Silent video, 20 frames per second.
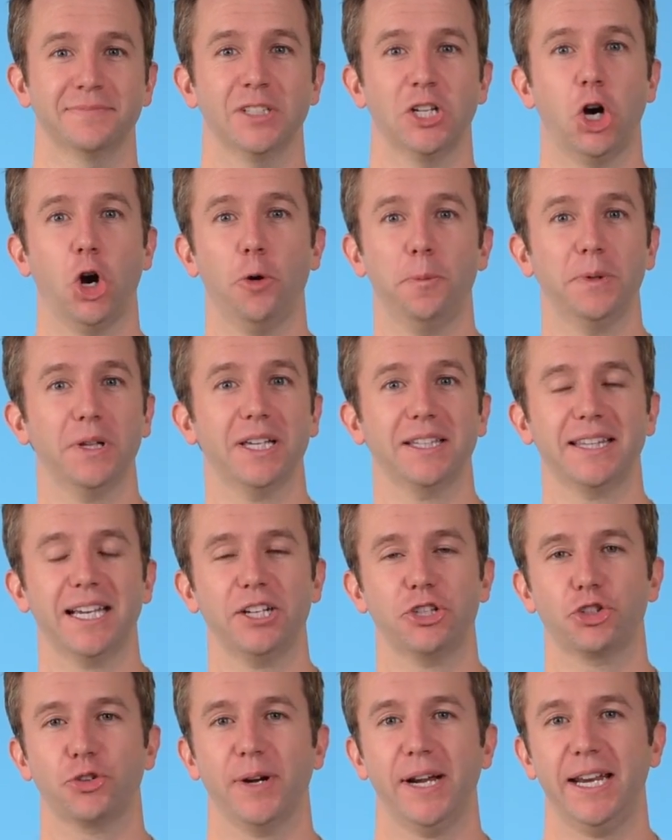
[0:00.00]
Hope you like that
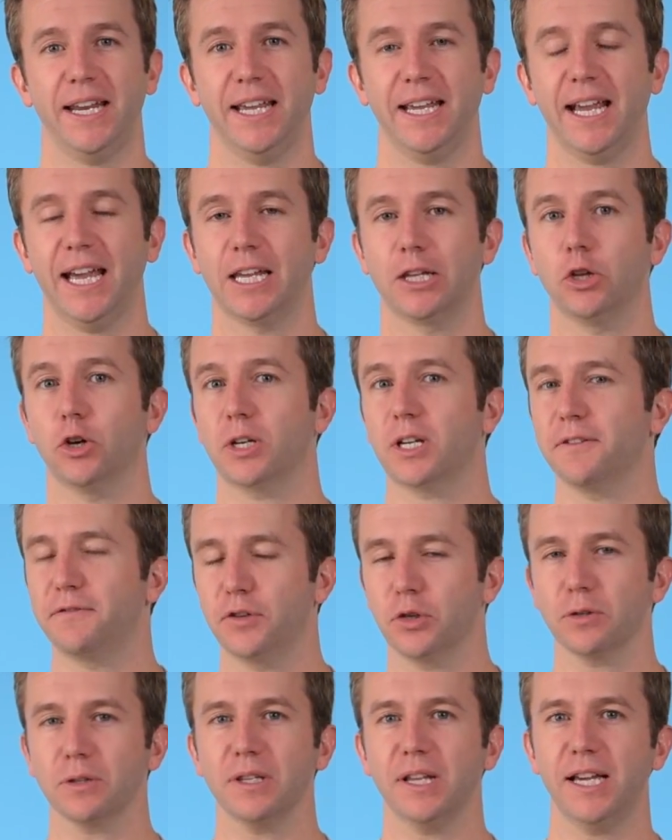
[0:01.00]
training. And look, if
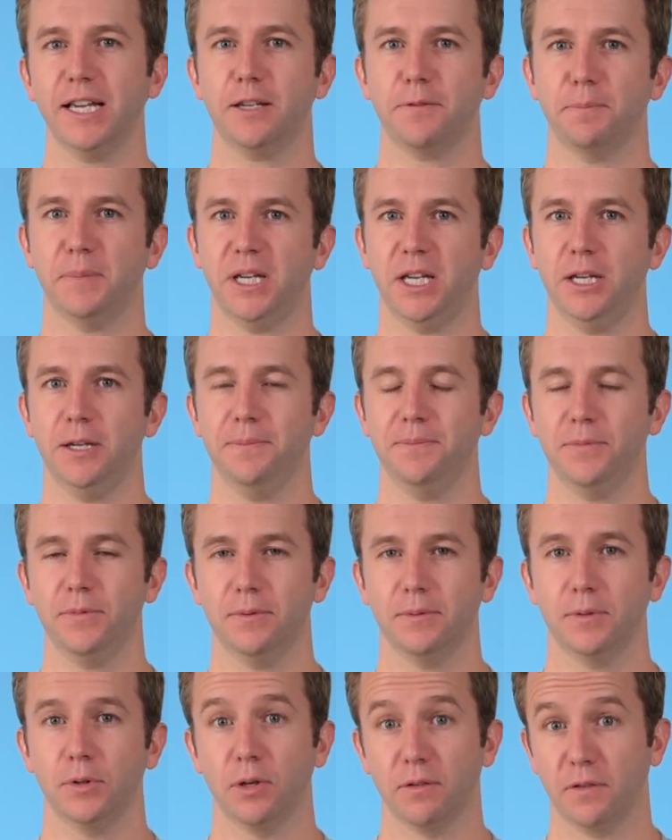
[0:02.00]
you're like me,
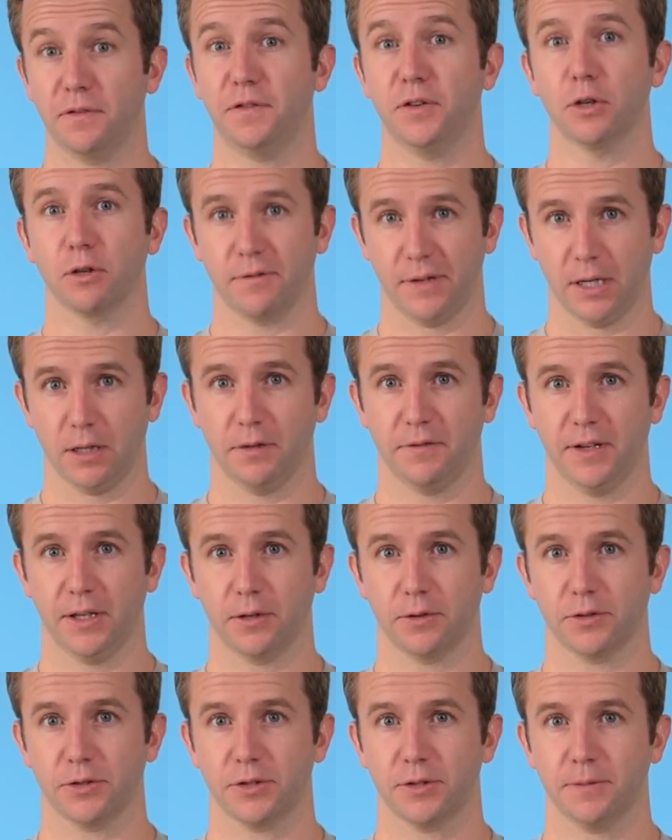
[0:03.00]
you have a fear of
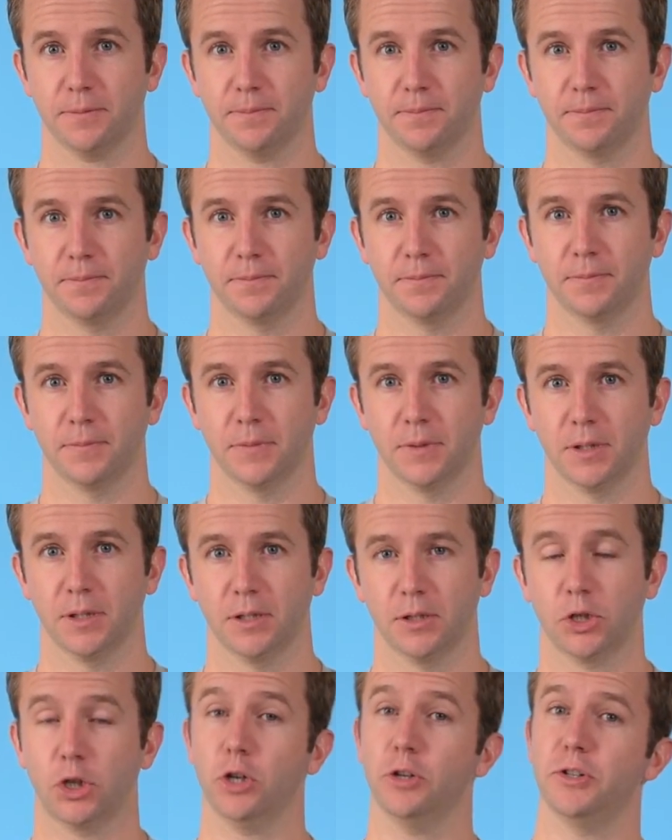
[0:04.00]
elevators.
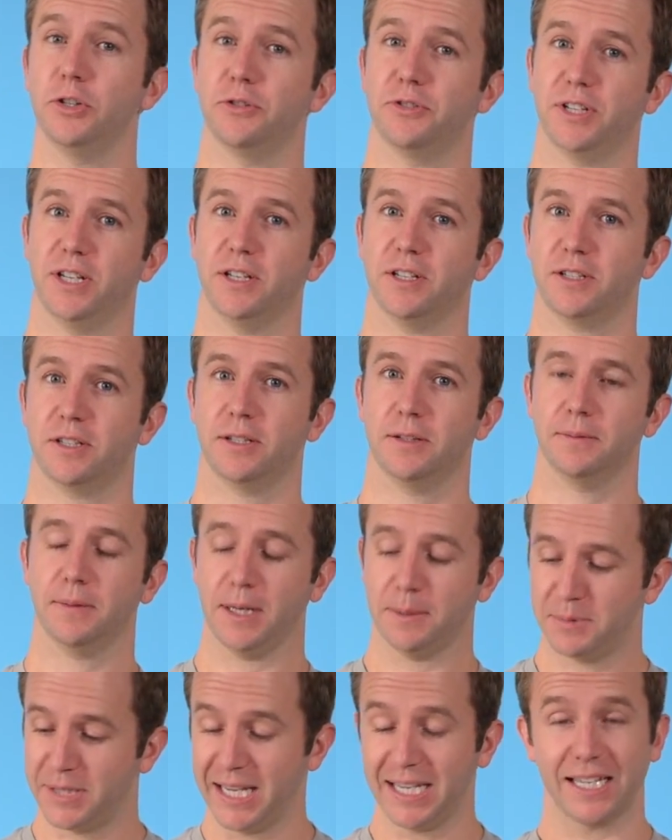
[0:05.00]
The good news is
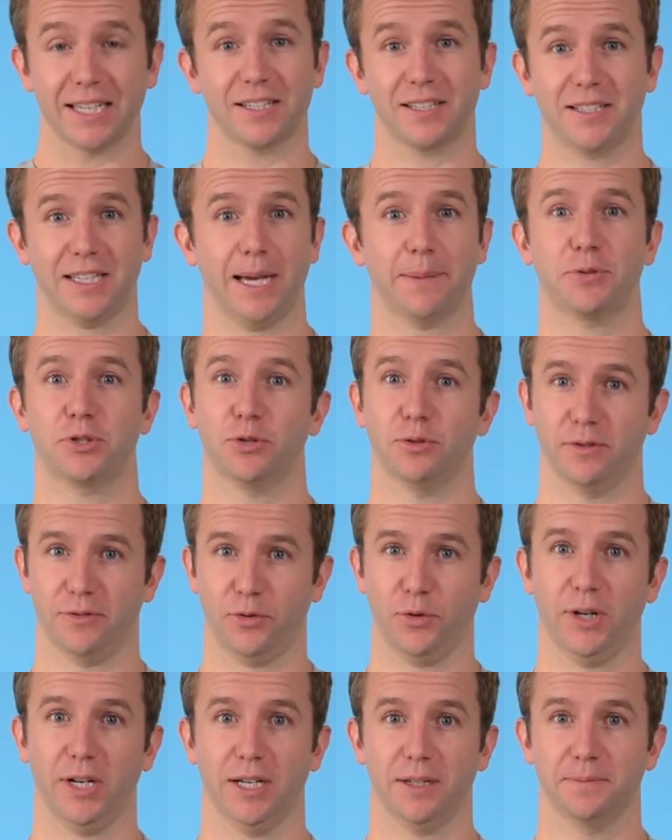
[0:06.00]
I'm taking steps to
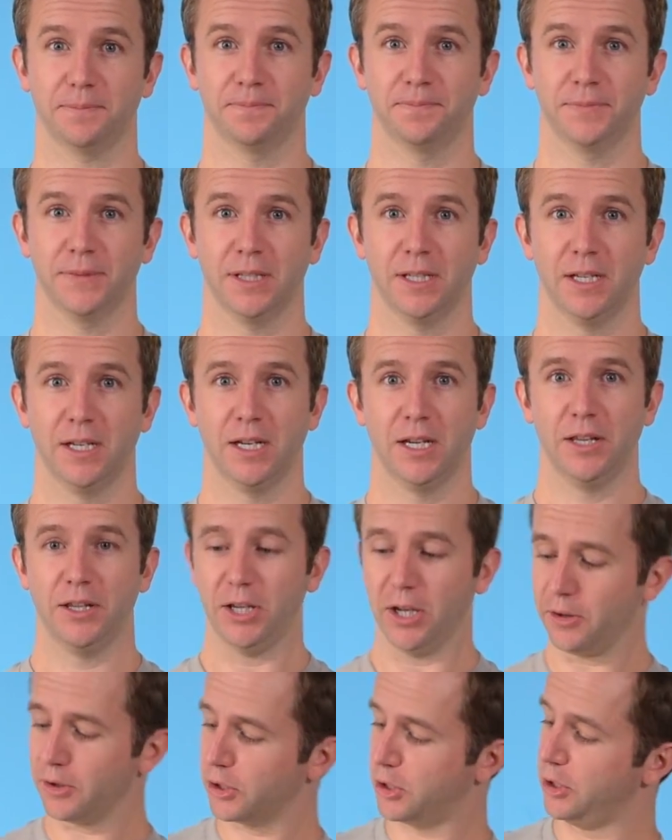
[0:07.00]
avoid it. The
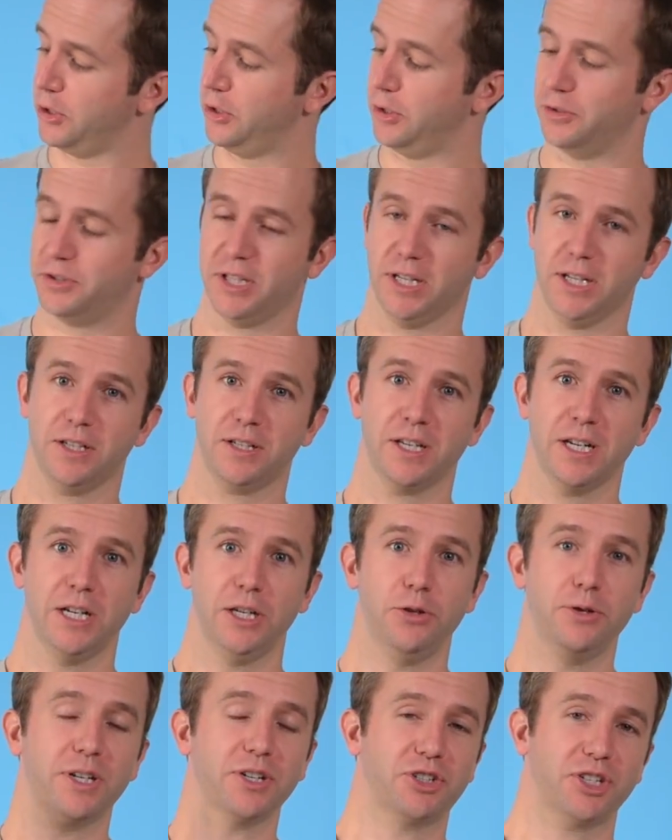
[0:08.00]
other good news is
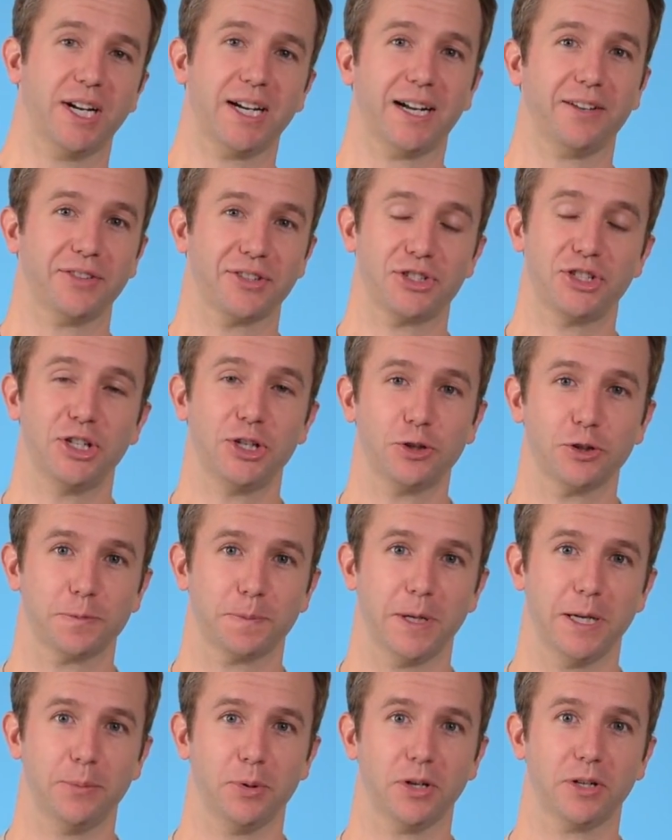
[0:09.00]
you can check out the singles
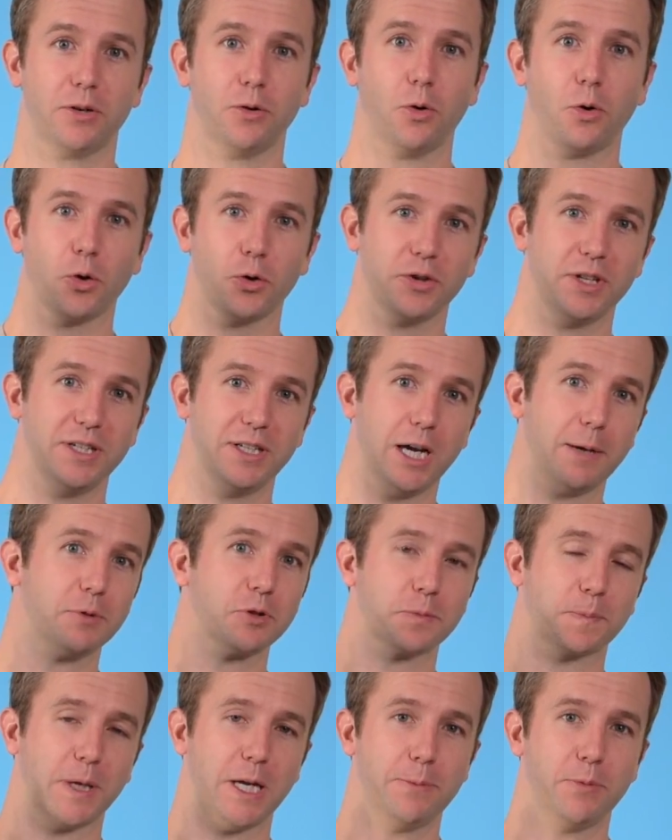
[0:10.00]
playbook or the doubles
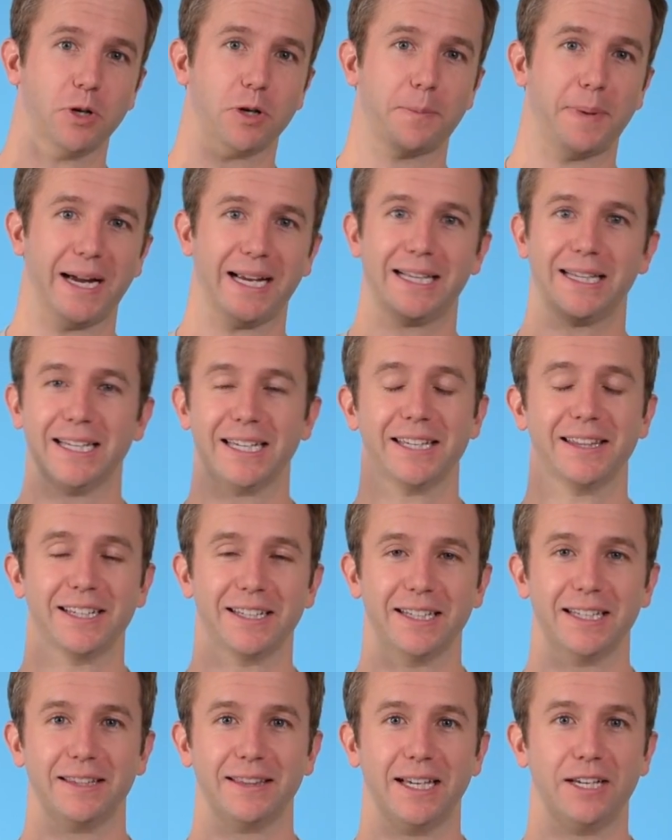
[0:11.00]
playbook by clicking the
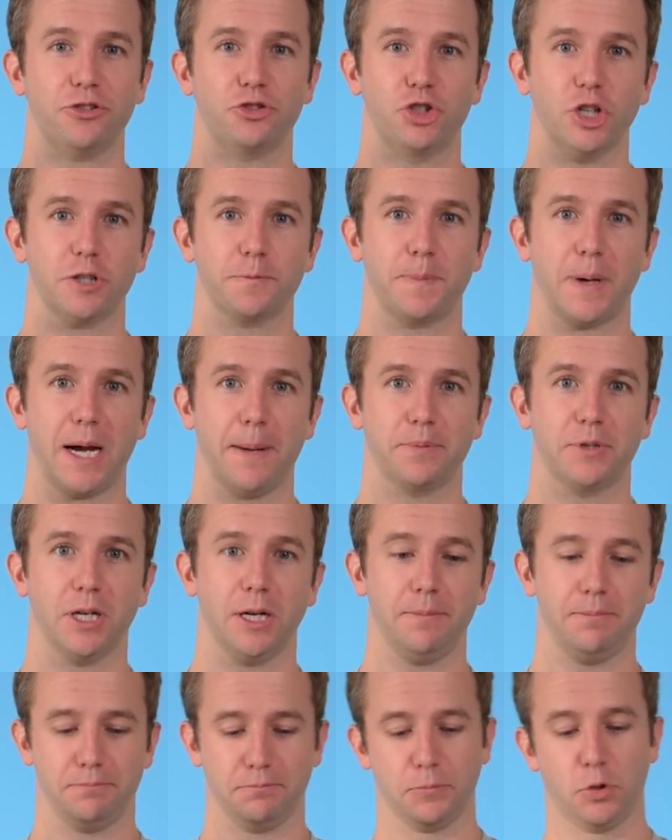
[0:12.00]
link that just popped
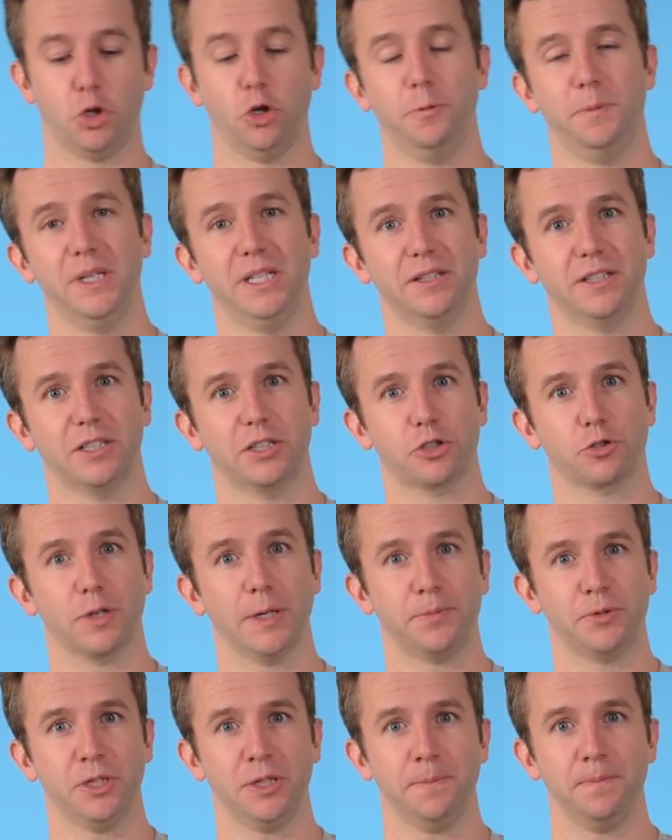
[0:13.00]
up. Could be in the
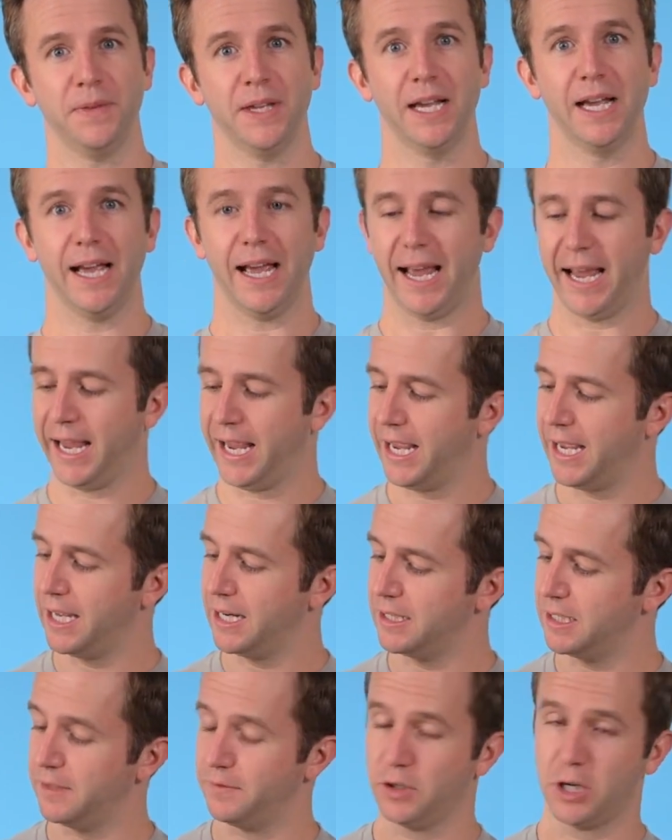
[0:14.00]
description.
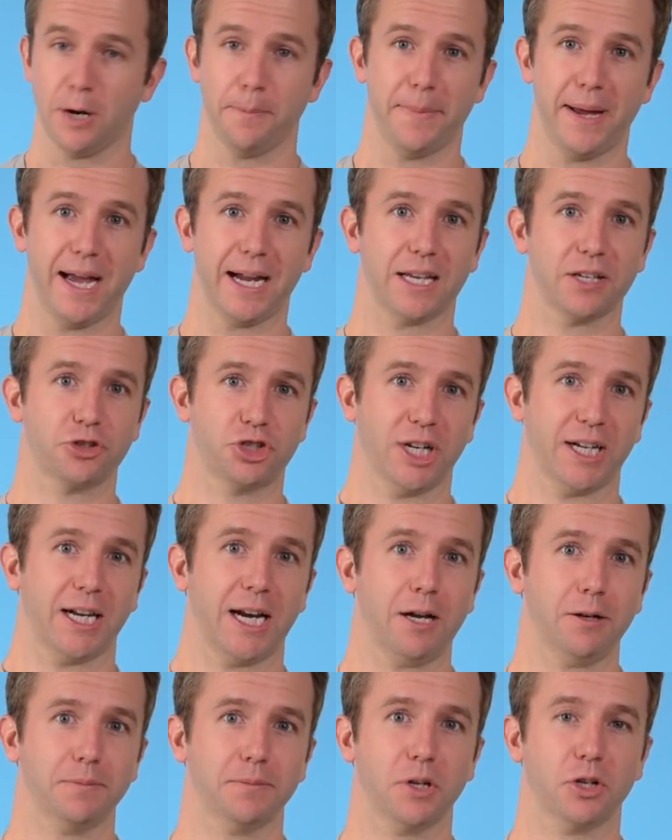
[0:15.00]
And if you come back and check it
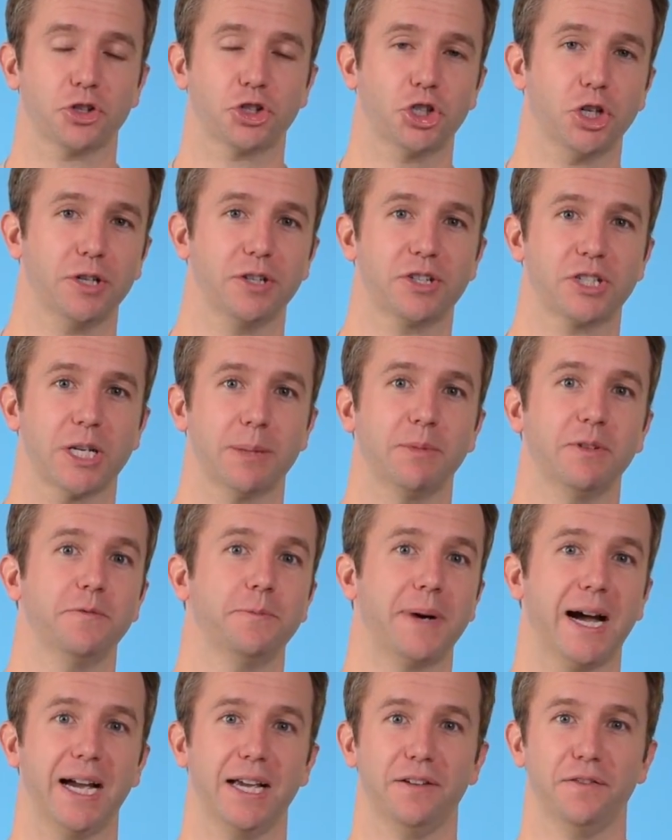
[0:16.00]
out, I'll show you some of
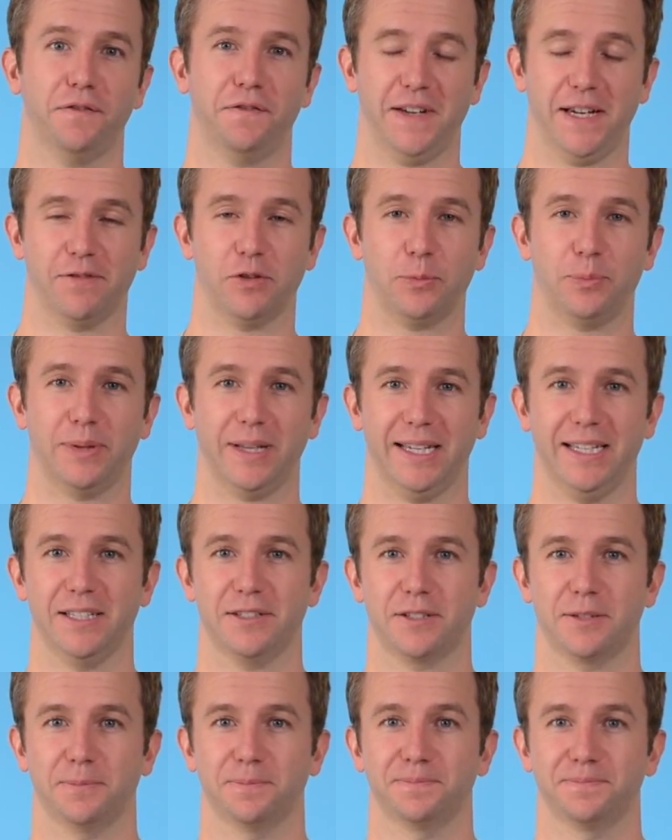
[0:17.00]
my favorite plays.